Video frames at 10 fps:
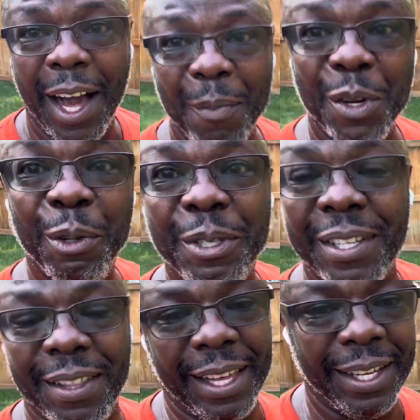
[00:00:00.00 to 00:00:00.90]
I'm new
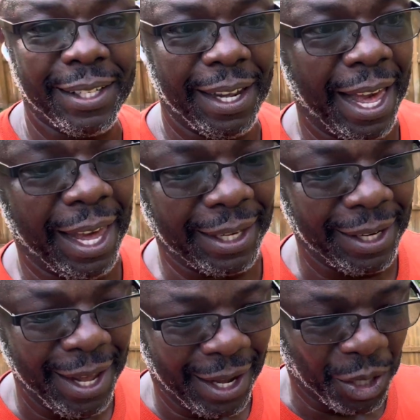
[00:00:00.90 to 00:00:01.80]
to this, and
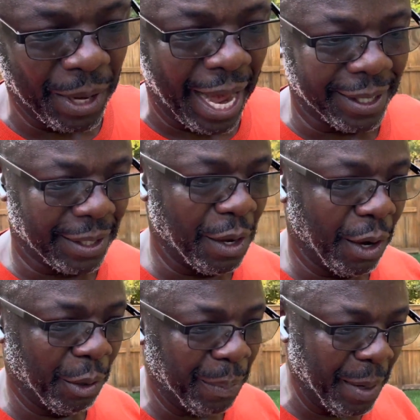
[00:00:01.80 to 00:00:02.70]
you guys
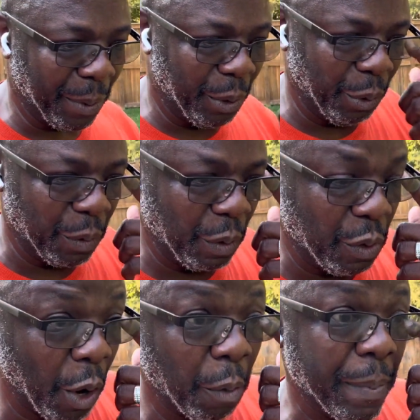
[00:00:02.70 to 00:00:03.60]
know, people who
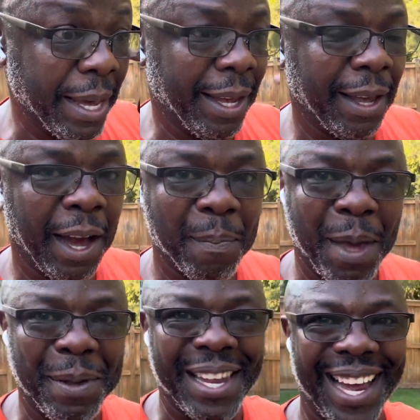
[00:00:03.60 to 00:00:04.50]
know me,
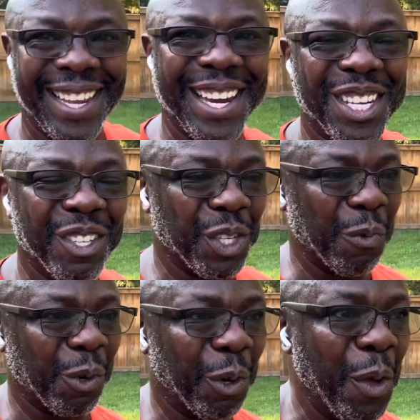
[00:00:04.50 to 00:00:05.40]
maybe not yet in YouTube
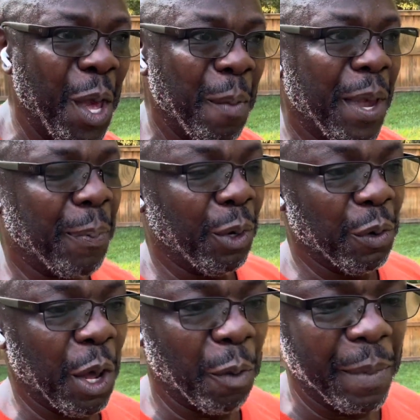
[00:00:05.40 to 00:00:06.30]
world, people
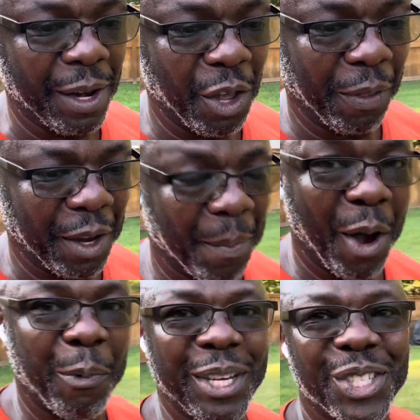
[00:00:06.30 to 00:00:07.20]
who know me know that I'm
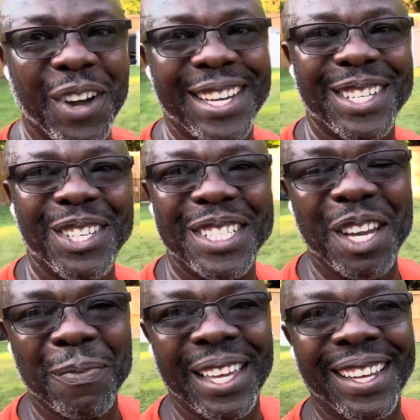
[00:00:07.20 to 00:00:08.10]
always trying to do
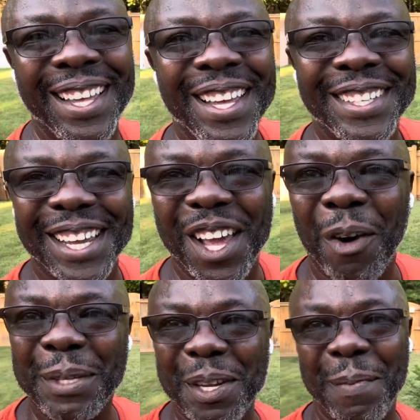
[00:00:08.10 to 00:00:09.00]
something to
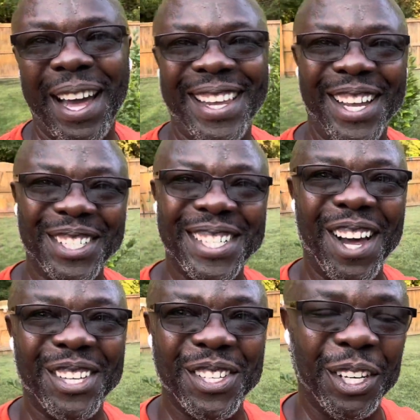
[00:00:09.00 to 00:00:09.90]
help somebody else
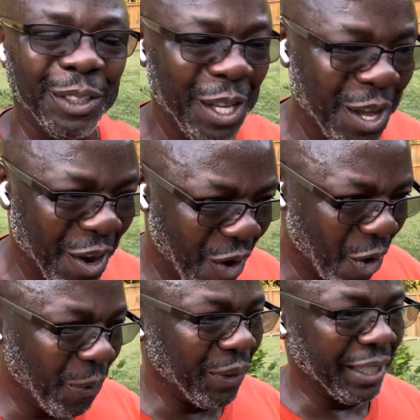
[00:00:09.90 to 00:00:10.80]
out. So
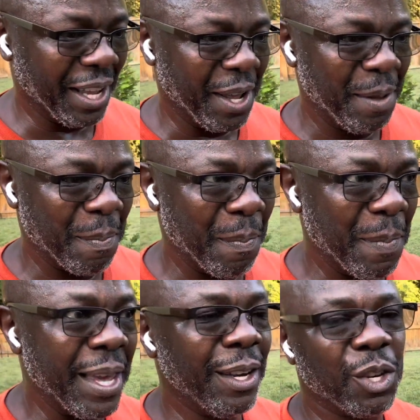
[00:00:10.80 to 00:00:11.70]
hopefully,
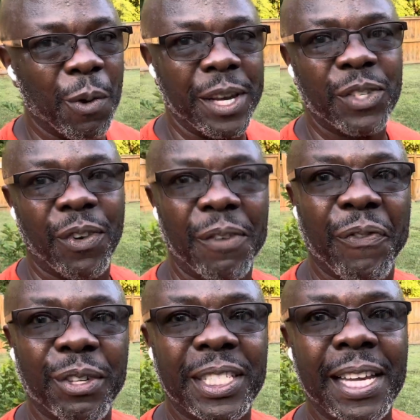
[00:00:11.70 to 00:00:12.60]
me doing this for the
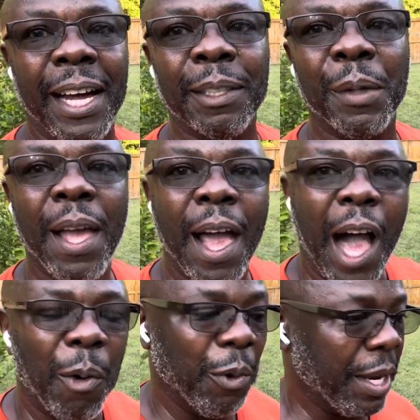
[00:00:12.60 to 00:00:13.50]
first time,
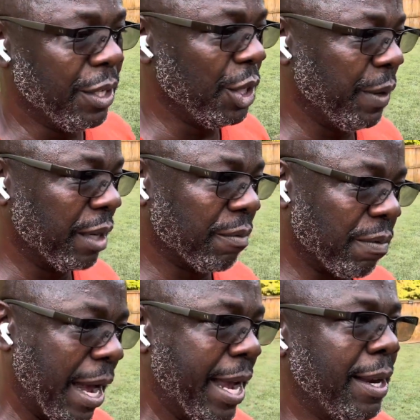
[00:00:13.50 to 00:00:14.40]
I want to do it
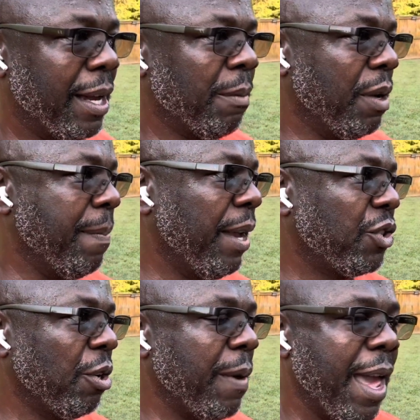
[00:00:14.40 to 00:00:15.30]
right. I'm going to make
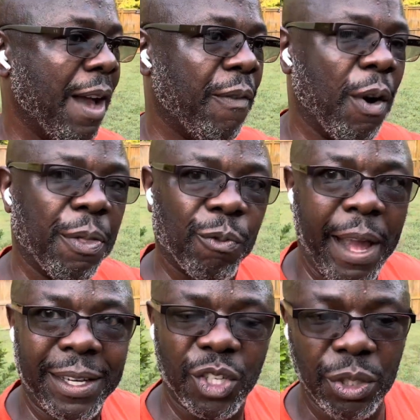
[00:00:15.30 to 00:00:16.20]
sure we have all the
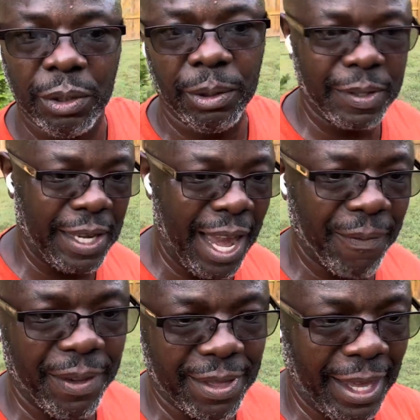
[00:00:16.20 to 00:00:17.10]
right tools,
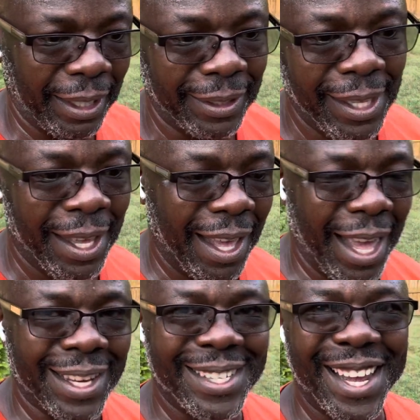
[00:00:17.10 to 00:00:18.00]
everything,
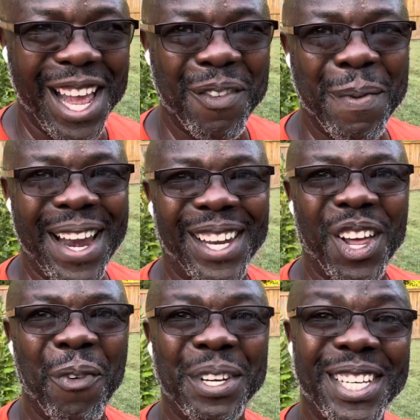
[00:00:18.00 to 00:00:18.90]
and take everybody
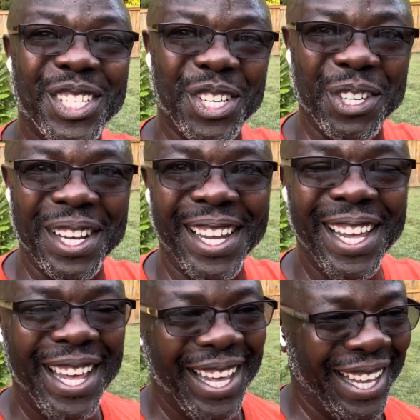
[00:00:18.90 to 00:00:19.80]
along with this journey.
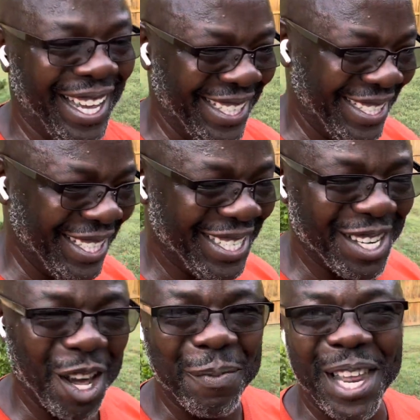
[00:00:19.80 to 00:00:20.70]
Just
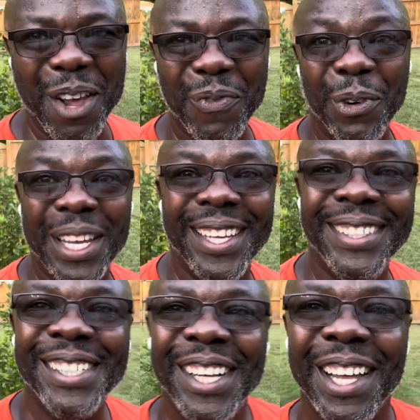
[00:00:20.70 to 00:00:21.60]
an update for you.